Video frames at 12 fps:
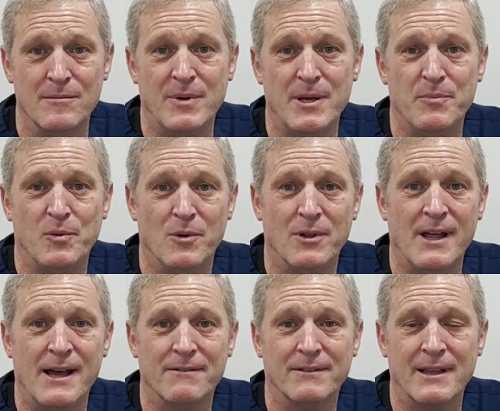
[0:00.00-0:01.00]
People will
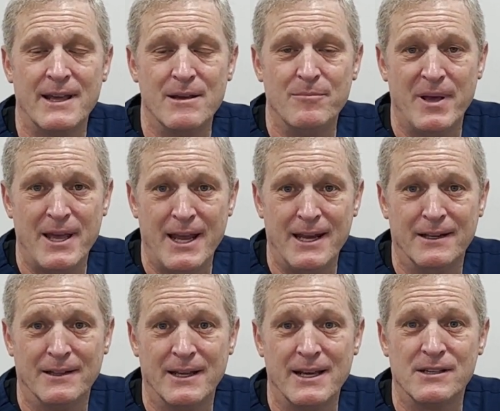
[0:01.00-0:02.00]
have leg pain
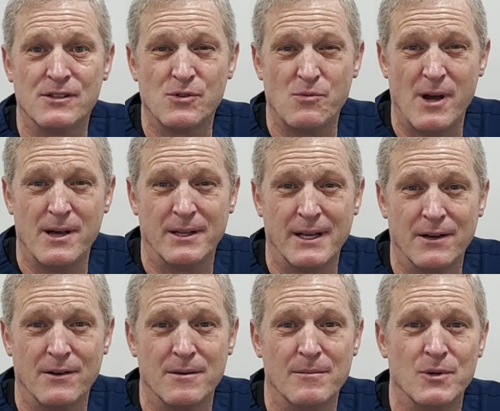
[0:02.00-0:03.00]
and leg swelling
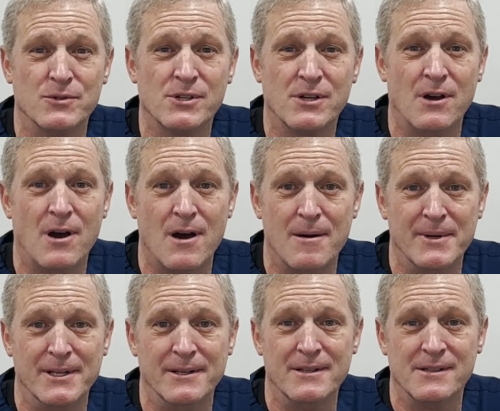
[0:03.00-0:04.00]
are the most
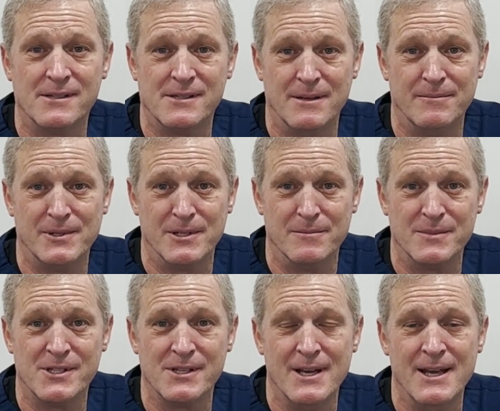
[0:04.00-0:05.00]
common
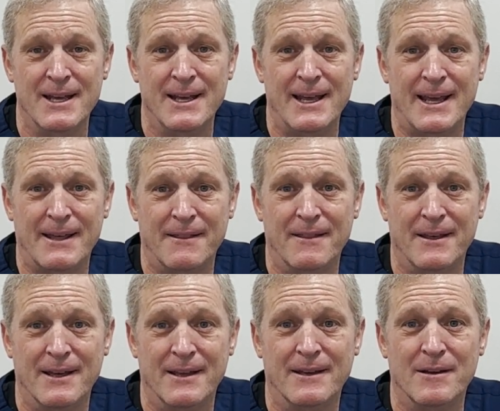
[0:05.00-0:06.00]
symptoms, and
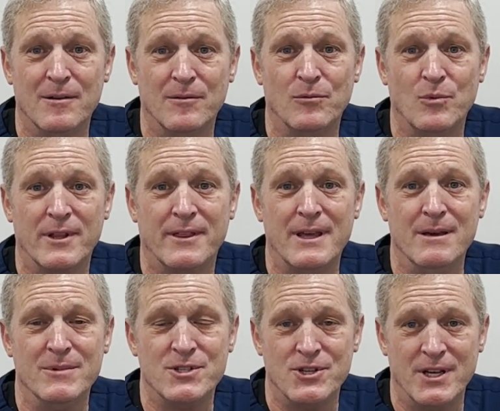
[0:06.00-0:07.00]
then with
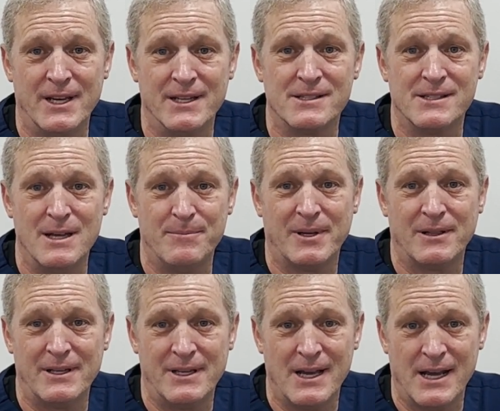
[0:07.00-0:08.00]
imaging it's
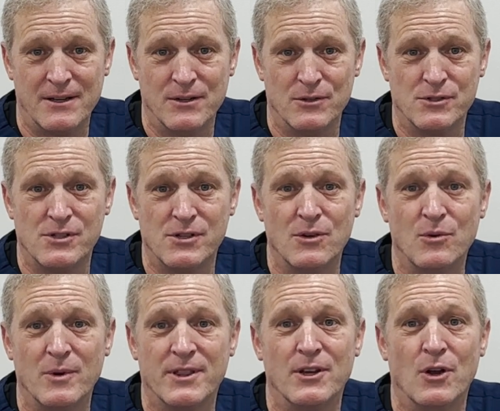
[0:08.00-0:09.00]
typically diagnosed
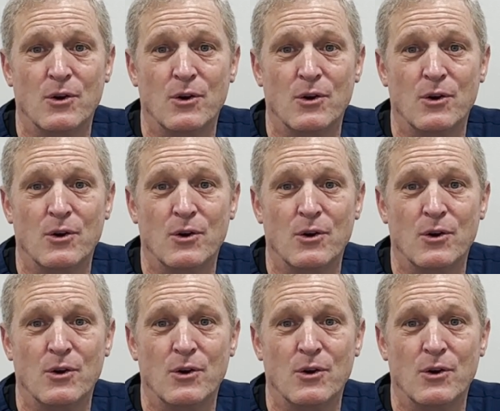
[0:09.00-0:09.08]
with an